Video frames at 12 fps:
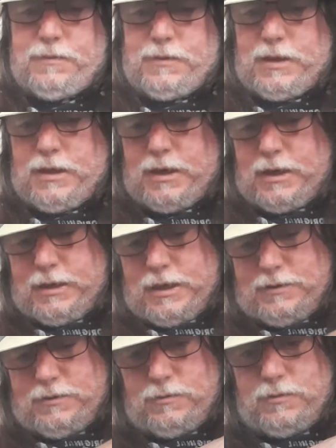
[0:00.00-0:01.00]
And I
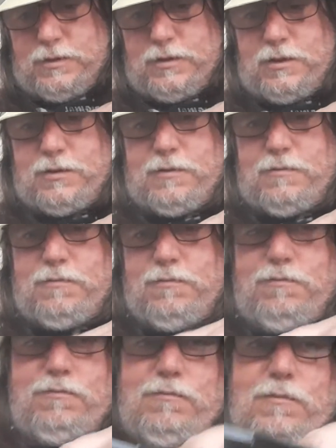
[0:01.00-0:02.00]
guess it was just
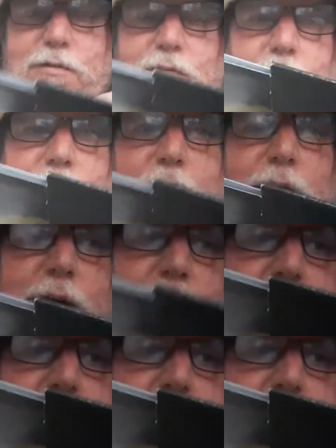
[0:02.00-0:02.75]
thrown on